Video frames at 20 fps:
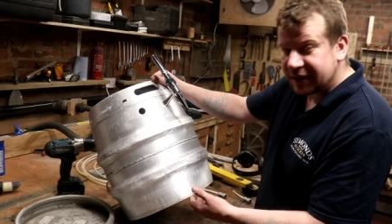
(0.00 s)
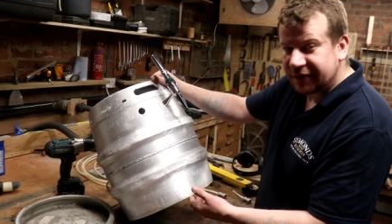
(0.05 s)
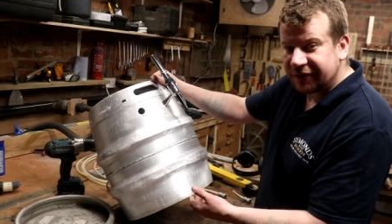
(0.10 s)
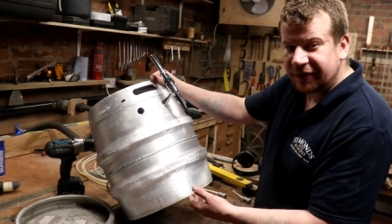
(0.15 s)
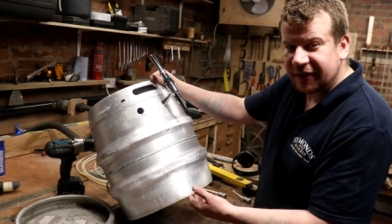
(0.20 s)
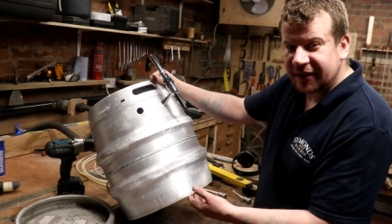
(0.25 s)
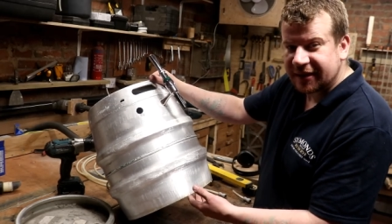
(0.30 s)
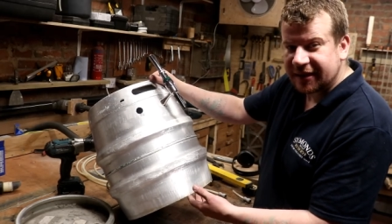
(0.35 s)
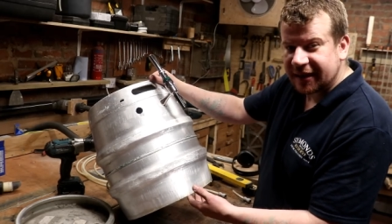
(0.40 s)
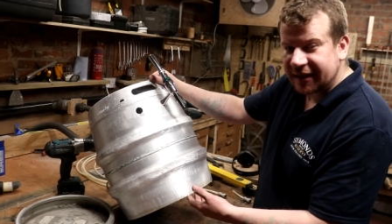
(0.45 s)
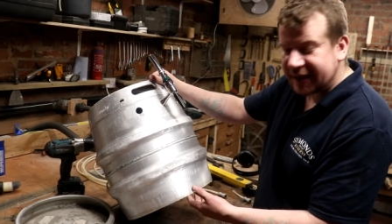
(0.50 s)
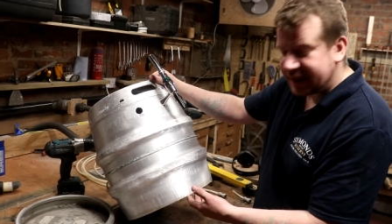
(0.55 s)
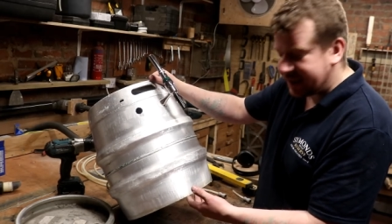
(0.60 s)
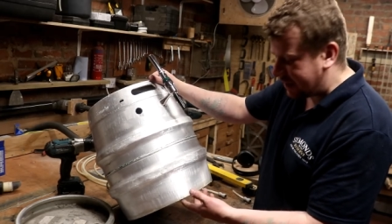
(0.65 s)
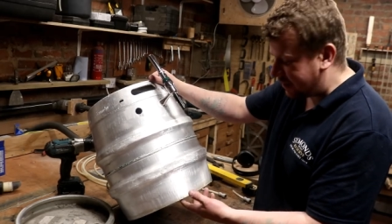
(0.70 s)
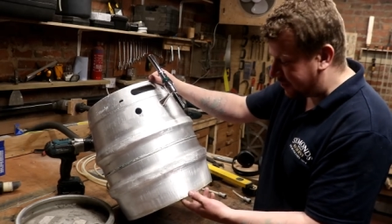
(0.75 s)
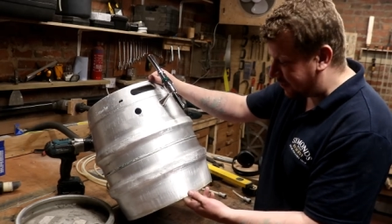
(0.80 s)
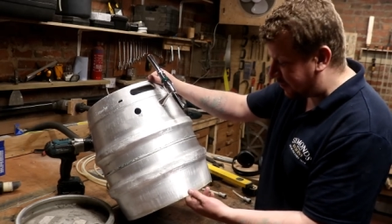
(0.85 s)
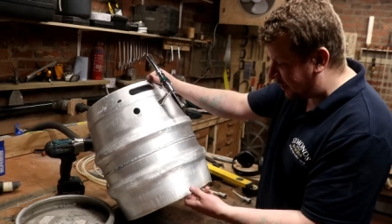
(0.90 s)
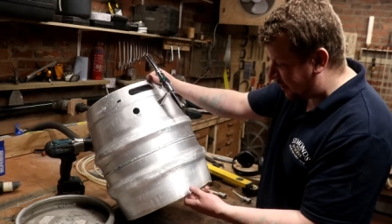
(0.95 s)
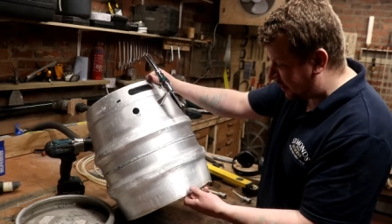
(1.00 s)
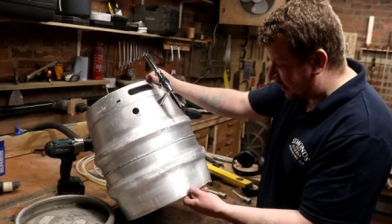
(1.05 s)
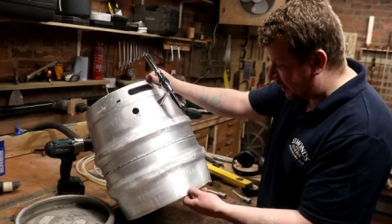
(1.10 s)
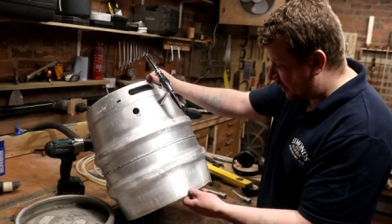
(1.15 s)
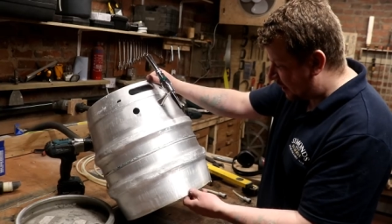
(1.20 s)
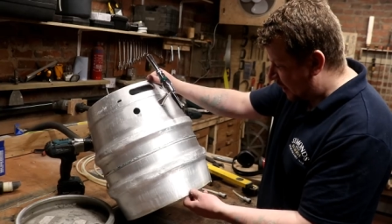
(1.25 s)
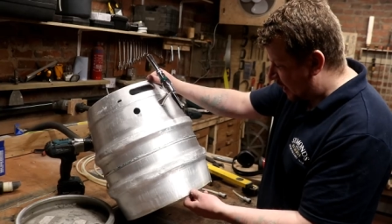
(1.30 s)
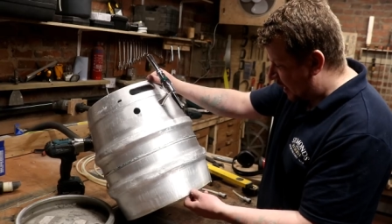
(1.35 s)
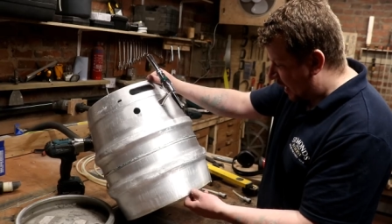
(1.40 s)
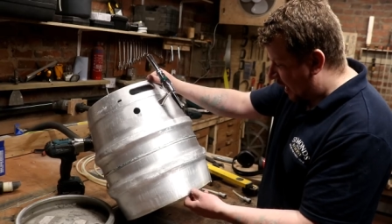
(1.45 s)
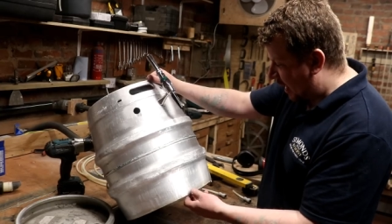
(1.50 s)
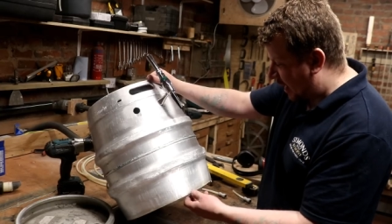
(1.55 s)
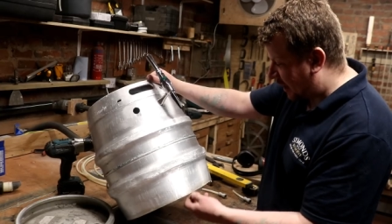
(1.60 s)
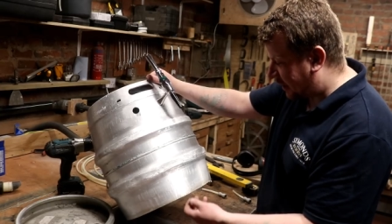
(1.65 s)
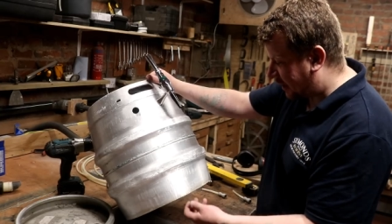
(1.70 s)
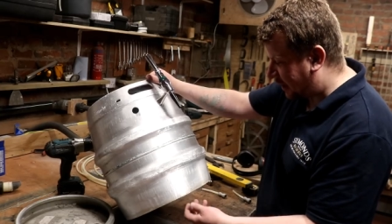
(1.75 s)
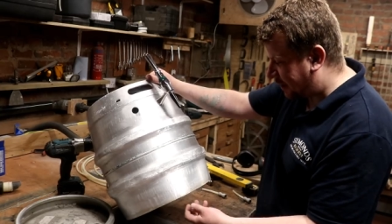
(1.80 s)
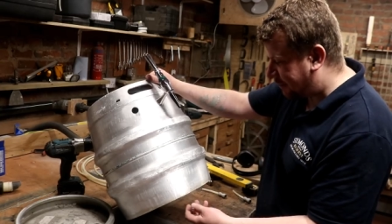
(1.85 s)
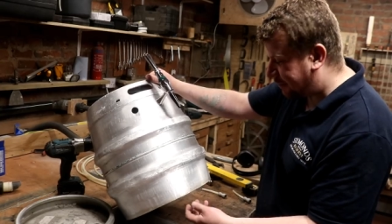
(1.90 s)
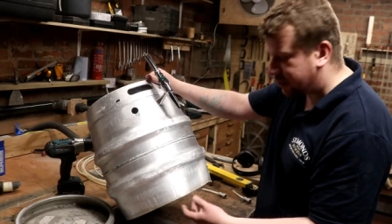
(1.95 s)
to fix it down
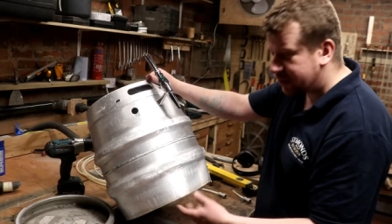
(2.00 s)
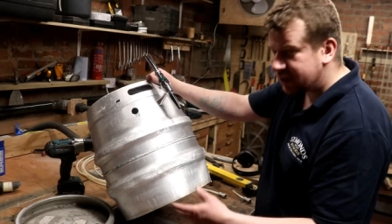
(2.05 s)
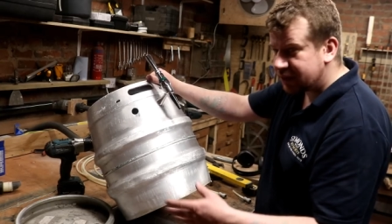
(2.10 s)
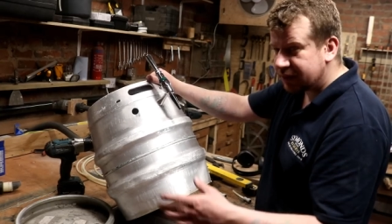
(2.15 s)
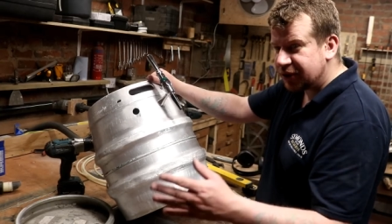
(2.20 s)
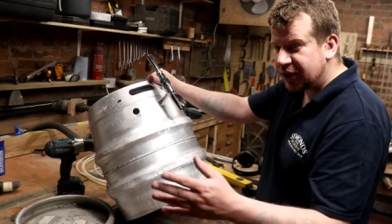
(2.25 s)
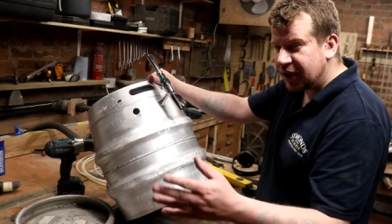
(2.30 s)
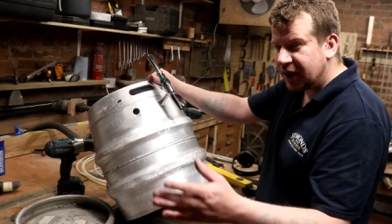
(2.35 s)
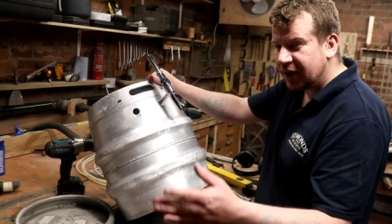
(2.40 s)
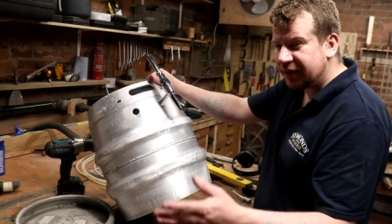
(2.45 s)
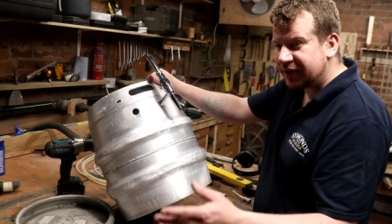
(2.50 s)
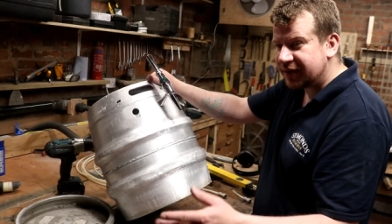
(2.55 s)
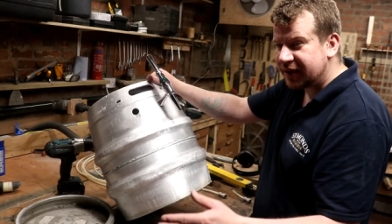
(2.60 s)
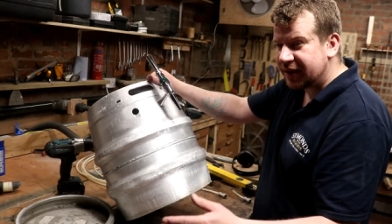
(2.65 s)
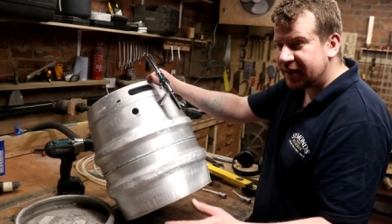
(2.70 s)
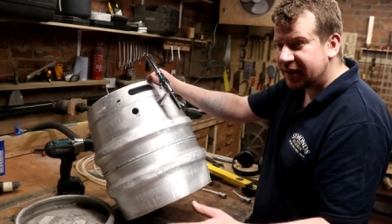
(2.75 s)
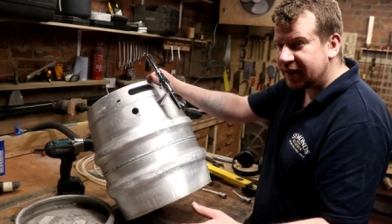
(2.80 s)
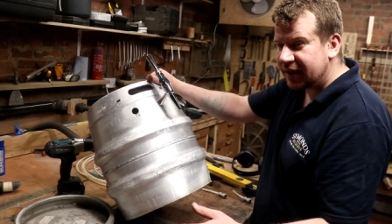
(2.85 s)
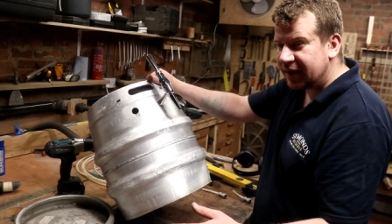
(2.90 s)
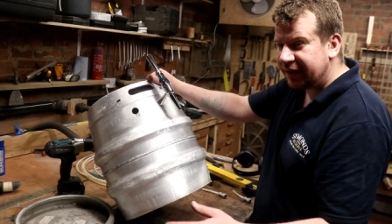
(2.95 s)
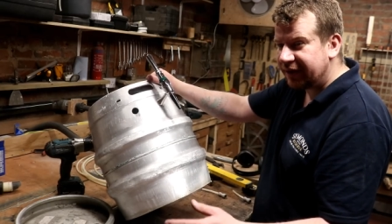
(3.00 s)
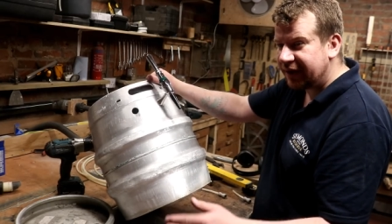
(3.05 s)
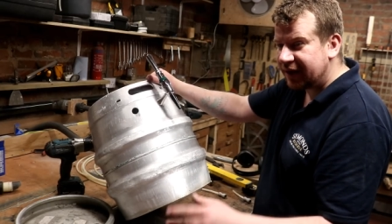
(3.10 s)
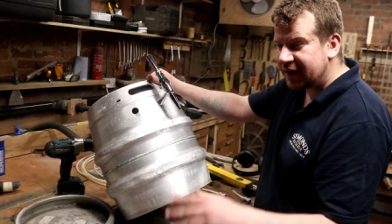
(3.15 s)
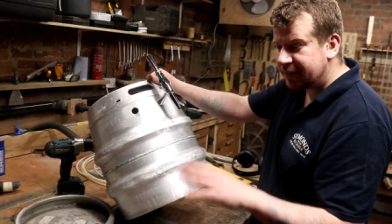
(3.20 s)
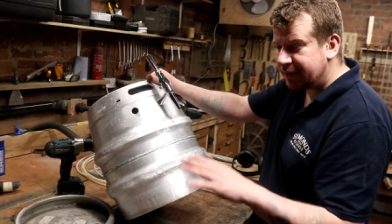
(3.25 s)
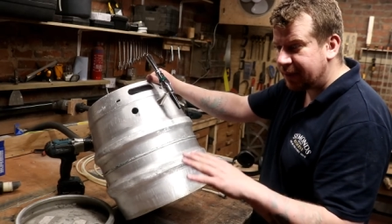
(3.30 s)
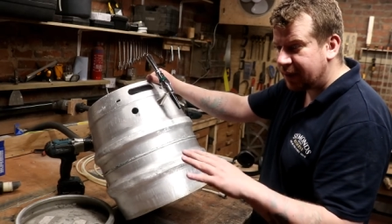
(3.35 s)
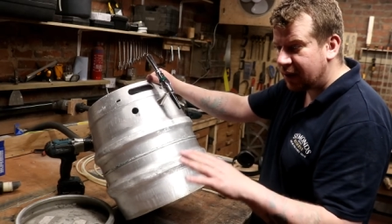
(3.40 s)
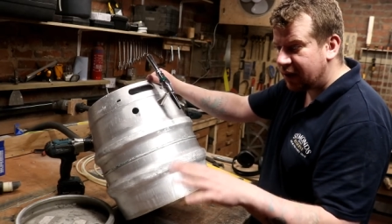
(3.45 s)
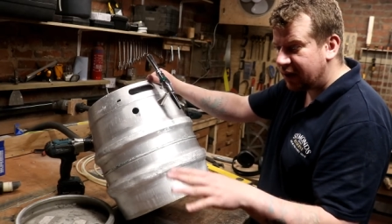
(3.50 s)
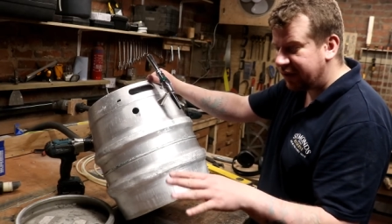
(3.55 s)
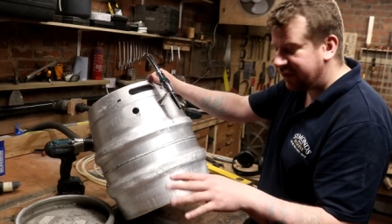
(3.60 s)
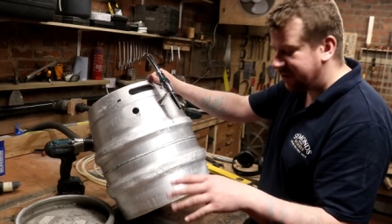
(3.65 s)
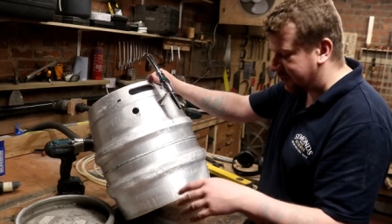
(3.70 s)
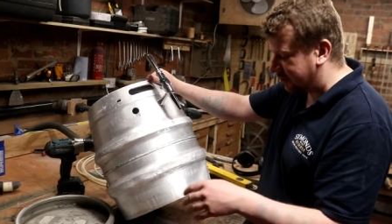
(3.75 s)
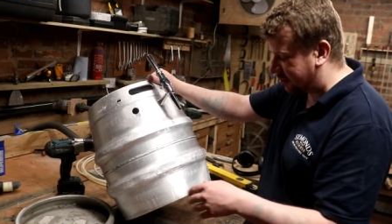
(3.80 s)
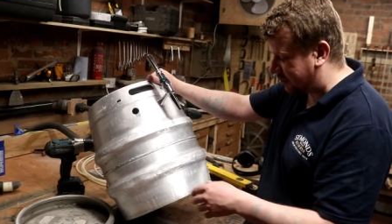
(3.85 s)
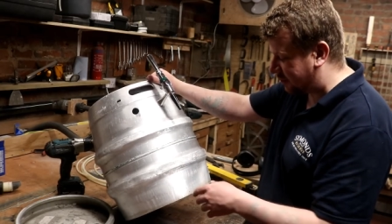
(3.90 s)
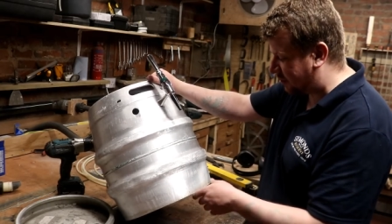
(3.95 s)
and then put some shelves into the events bar
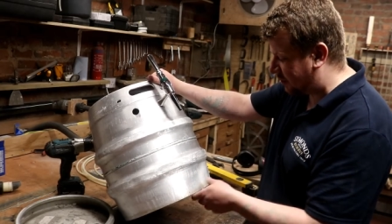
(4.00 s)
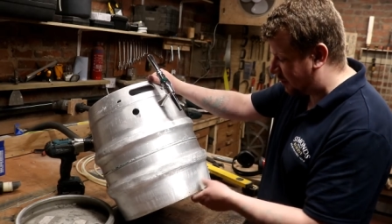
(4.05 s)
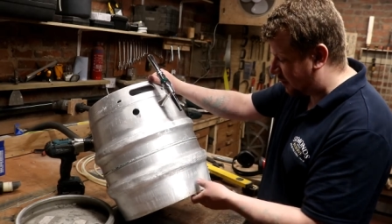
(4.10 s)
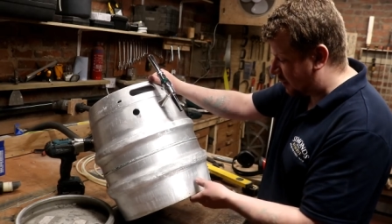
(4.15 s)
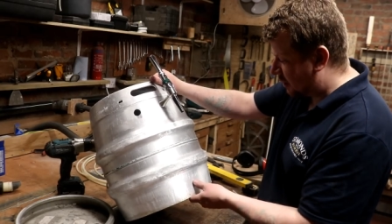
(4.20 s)
for